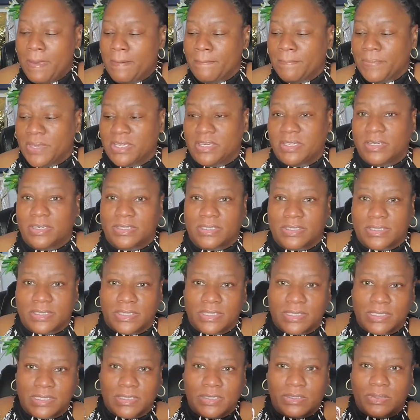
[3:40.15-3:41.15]
because
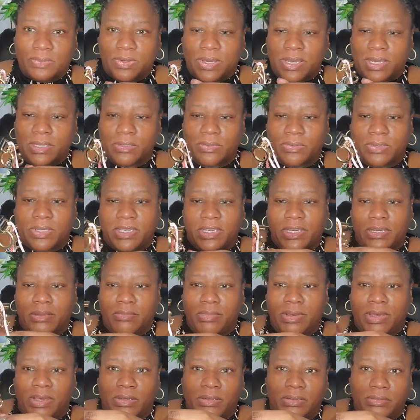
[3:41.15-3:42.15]
this little Hello Kitty
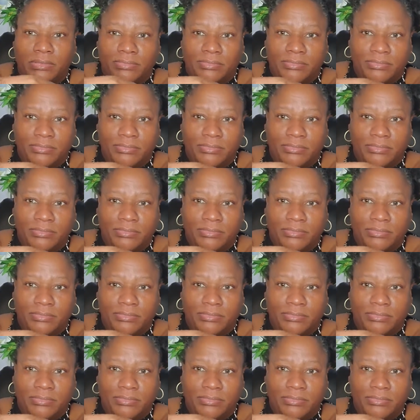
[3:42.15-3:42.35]
bell